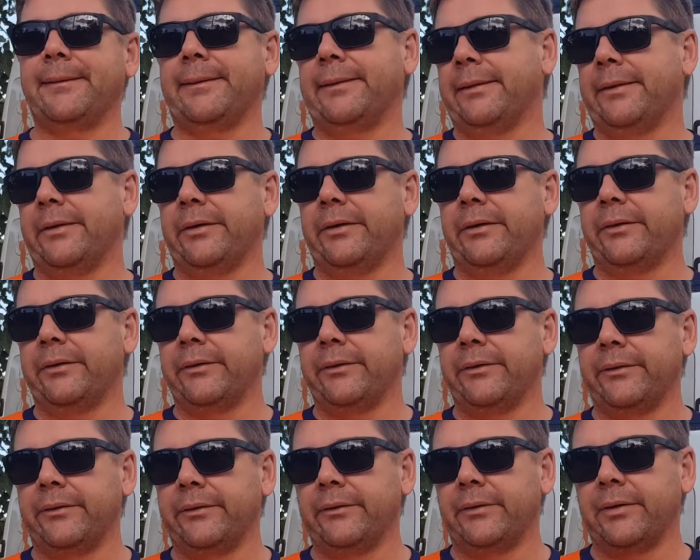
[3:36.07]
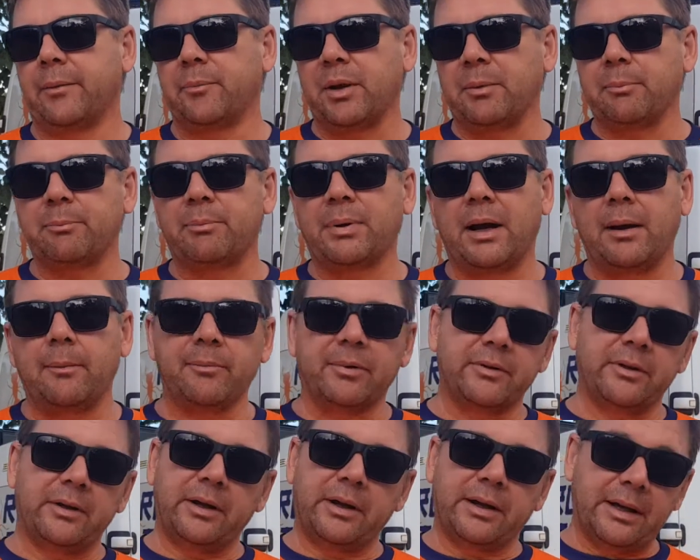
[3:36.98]
you're a bit bummed
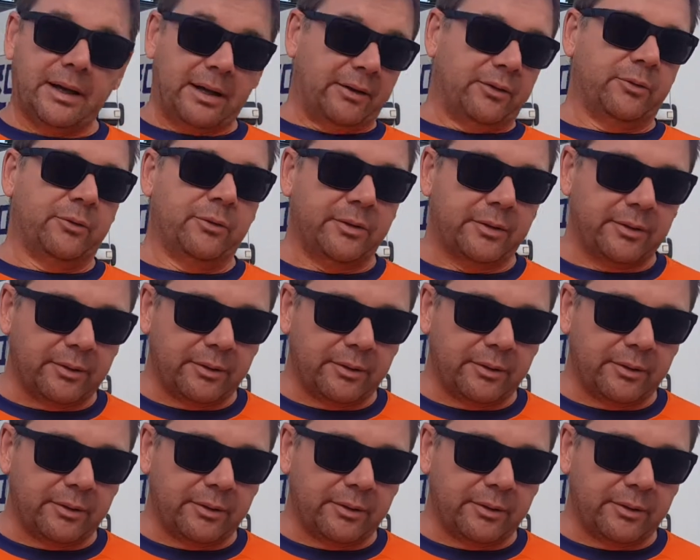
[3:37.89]
that you can't do it